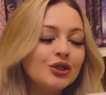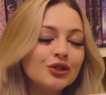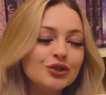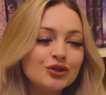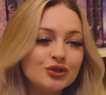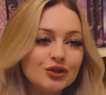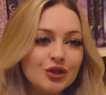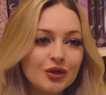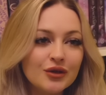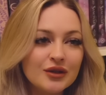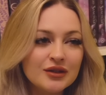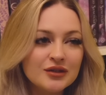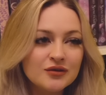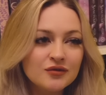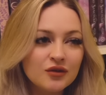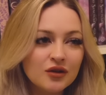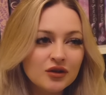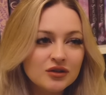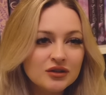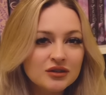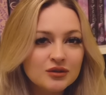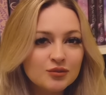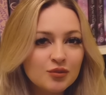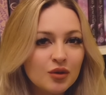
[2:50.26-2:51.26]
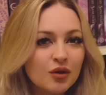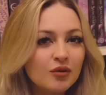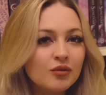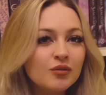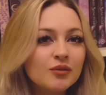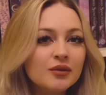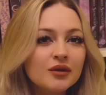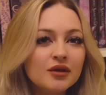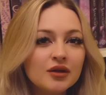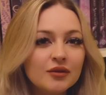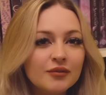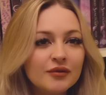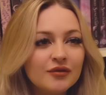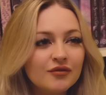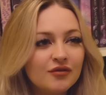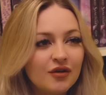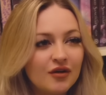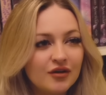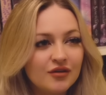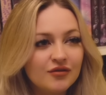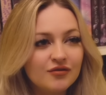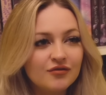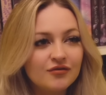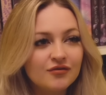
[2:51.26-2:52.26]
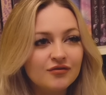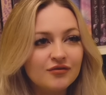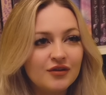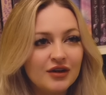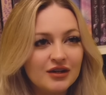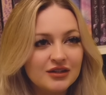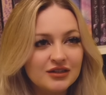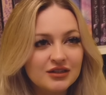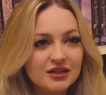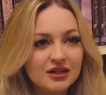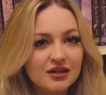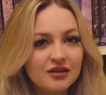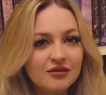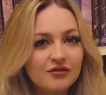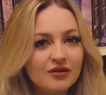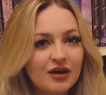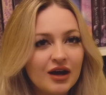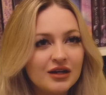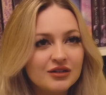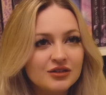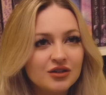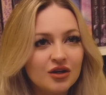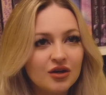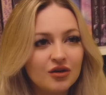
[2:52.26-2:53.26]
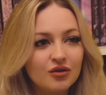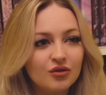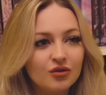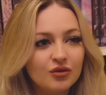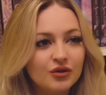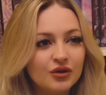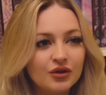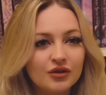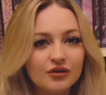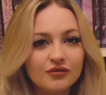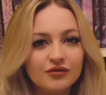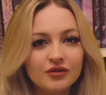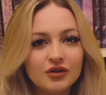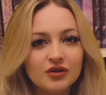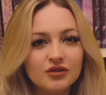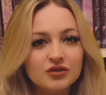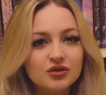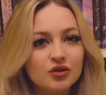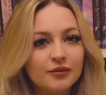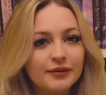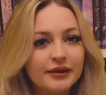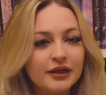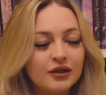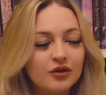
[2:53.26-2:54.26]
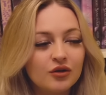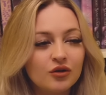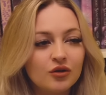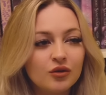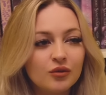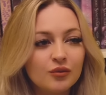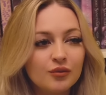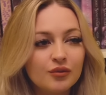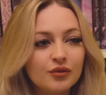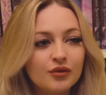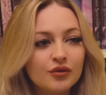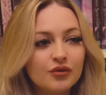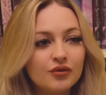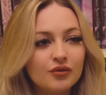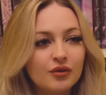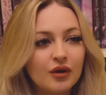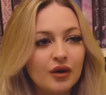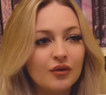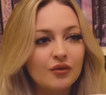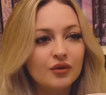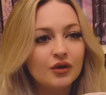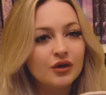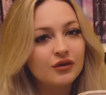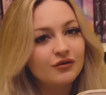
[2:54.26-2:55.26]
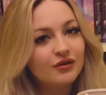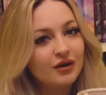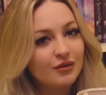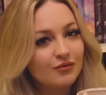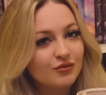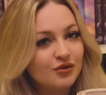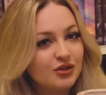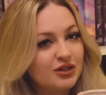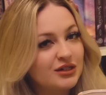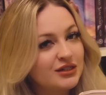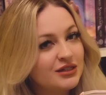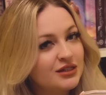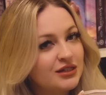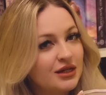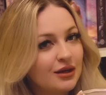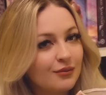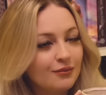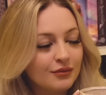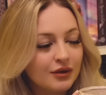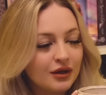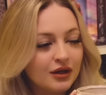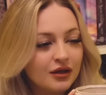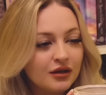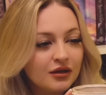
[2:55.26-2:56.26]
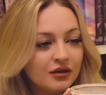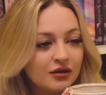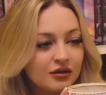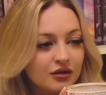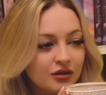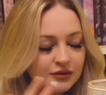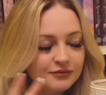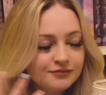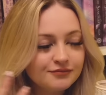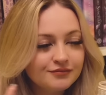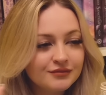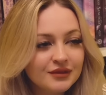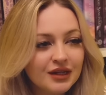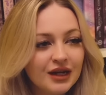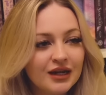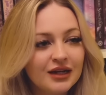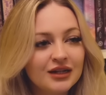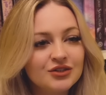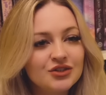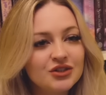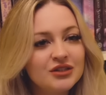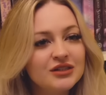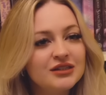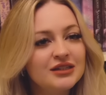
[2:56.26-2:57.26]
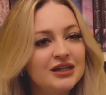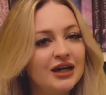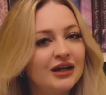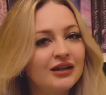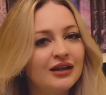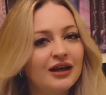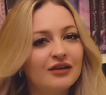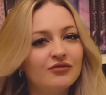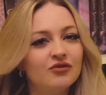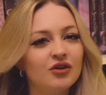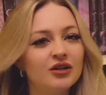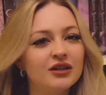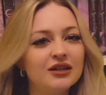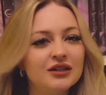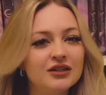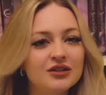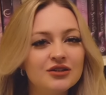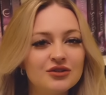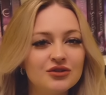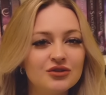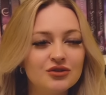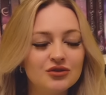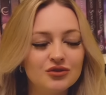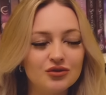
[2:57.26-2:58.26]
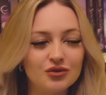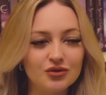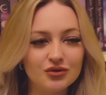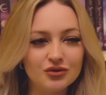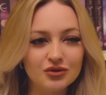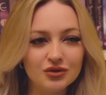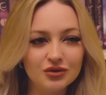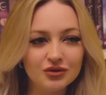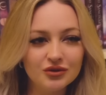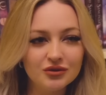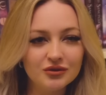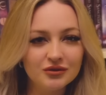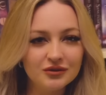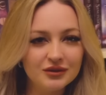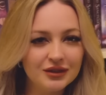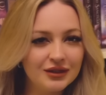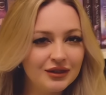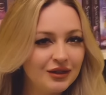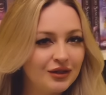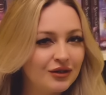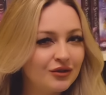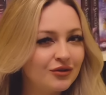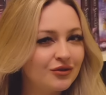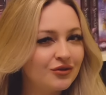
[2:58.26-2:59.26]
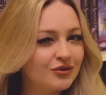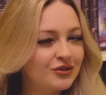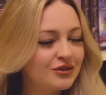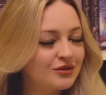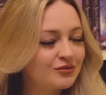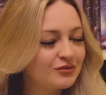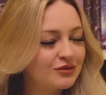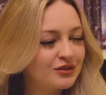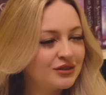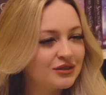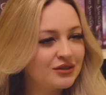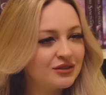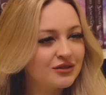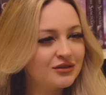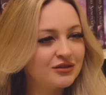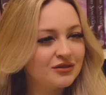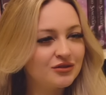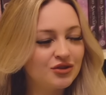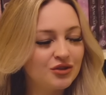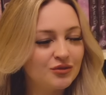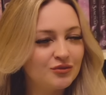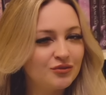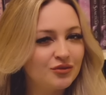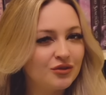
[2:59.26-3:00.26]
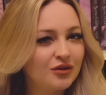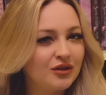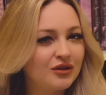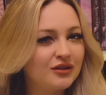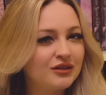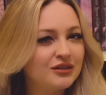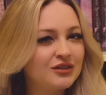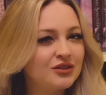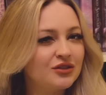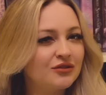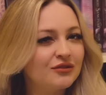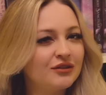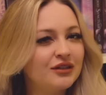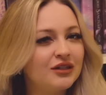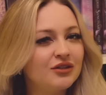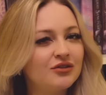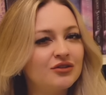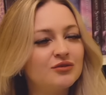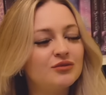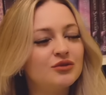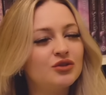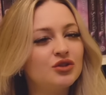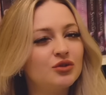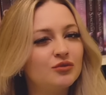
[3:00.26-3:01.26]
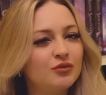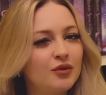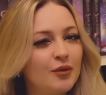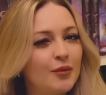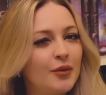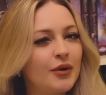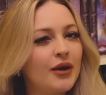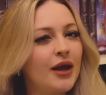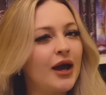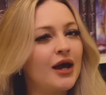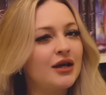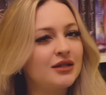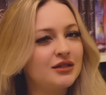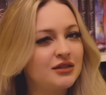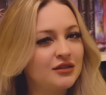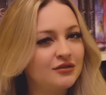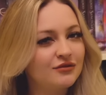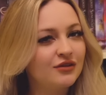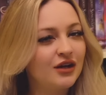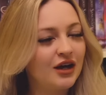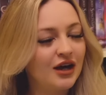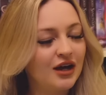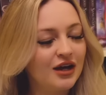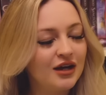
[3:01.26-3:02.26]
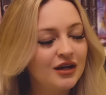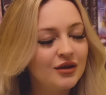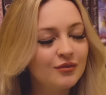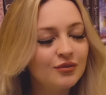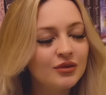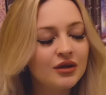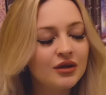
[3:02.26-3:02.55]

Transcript: So this vlog is probably going to be very festive as are all the other vlogs coming up throughout November and December. And as you can tell, I've got like a subtle like Christmas jumper on. It's not really a Christmas jumper, but it has the vibe.